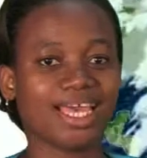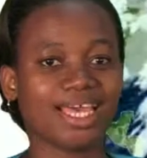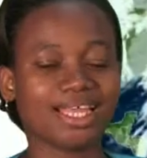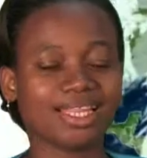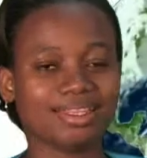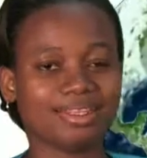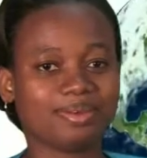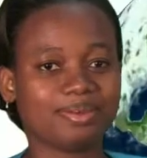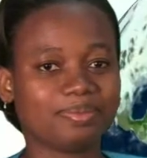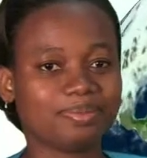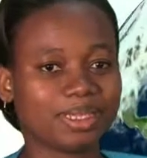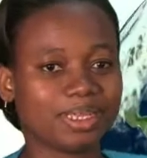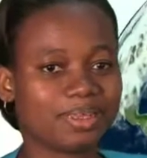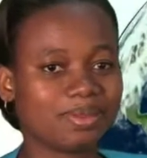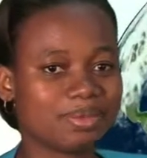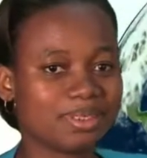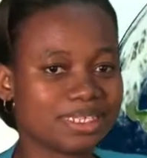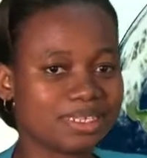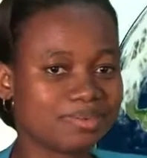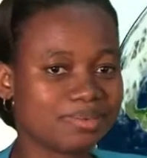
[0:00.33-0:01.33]
Hello, my
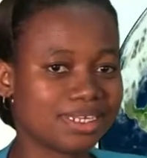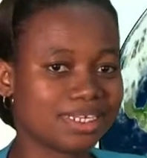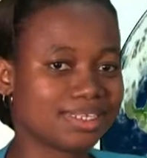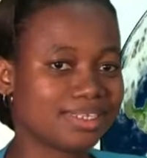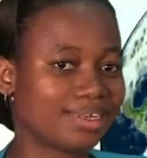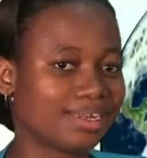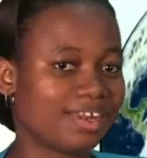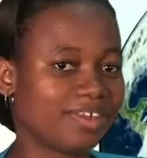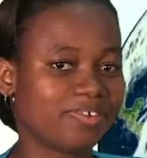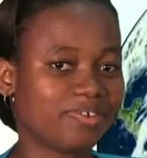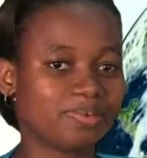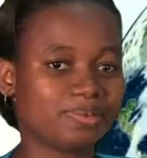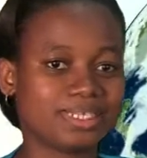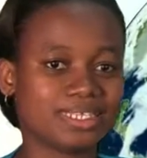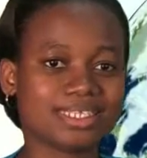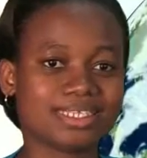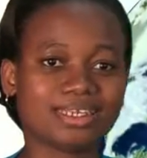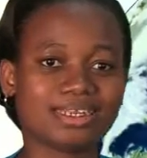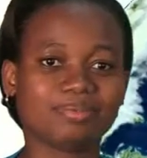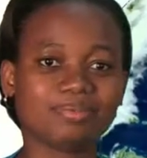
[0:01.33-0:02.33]
name is Amina Saleh from
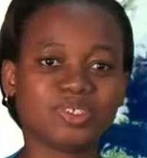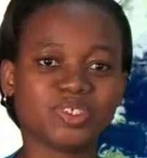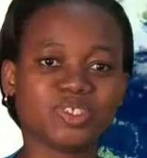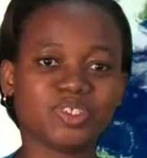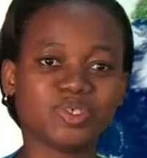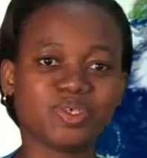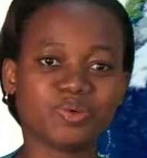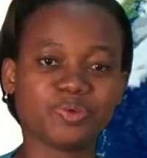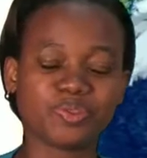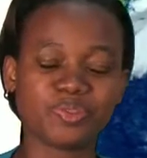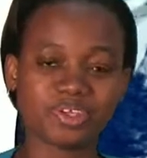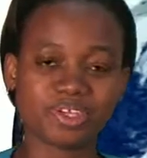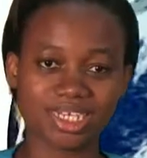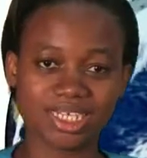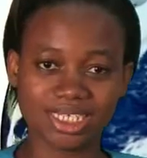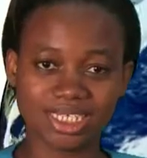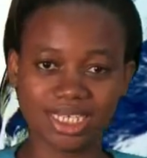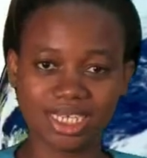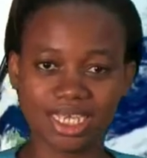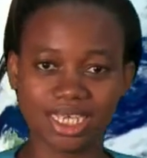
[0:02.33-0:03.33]
Tanzania Meteorological
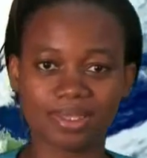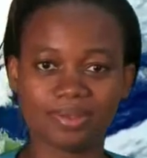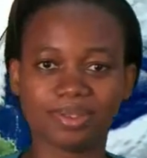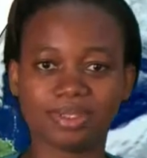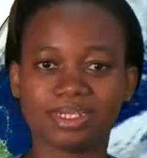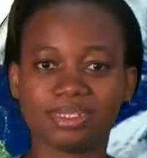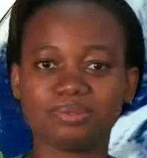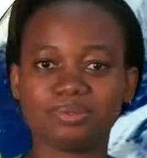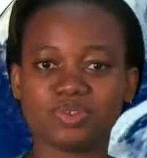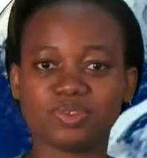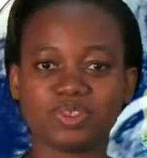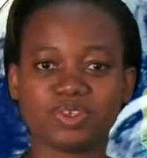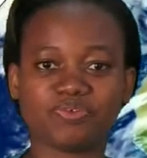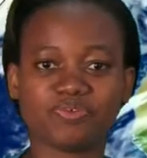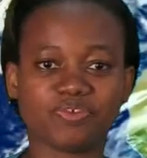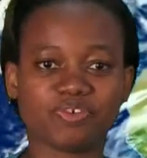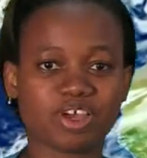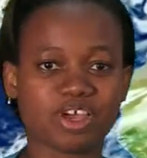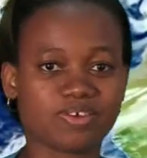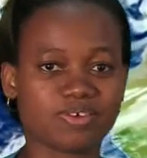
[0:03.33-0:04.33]
Authority and welcome to
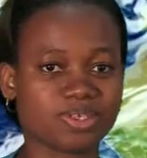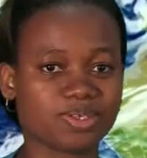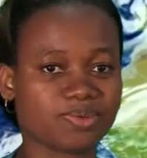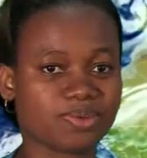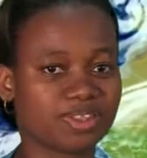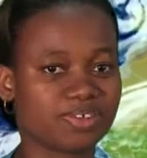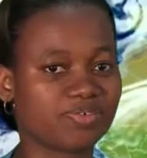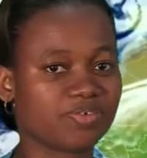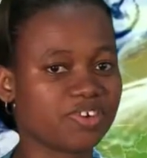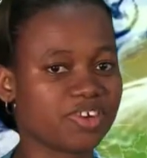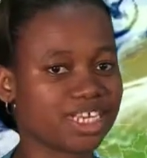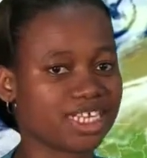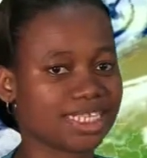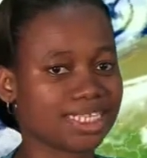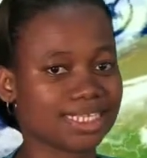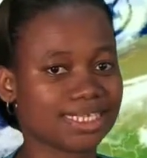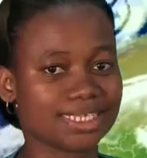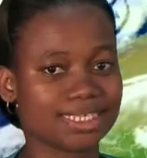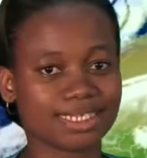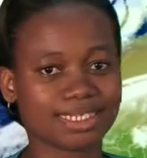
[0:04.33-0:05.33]
24 hours weather
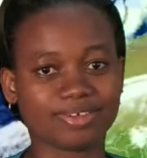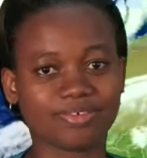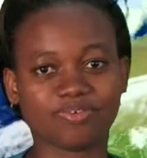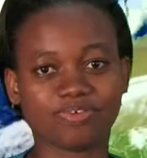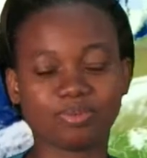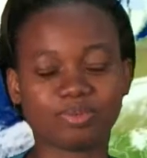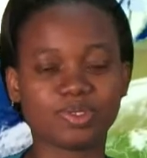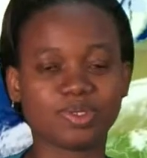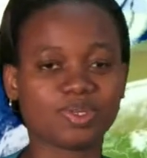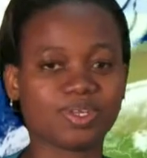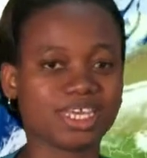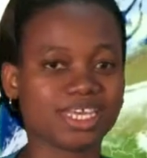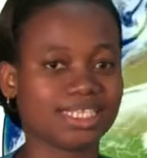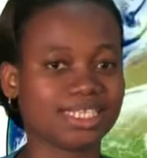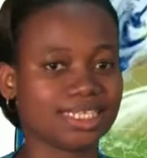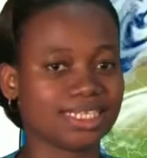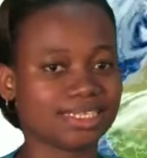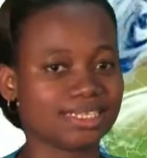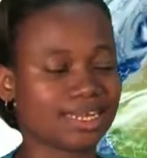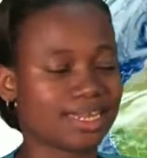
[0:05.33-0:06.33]
forecasting starting from tonight
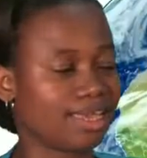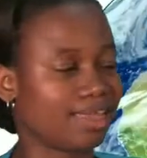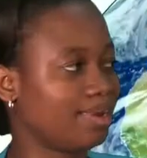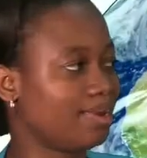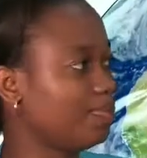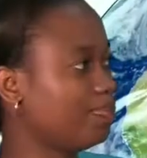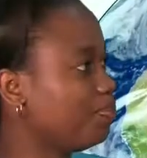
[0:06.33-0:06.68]
at 9.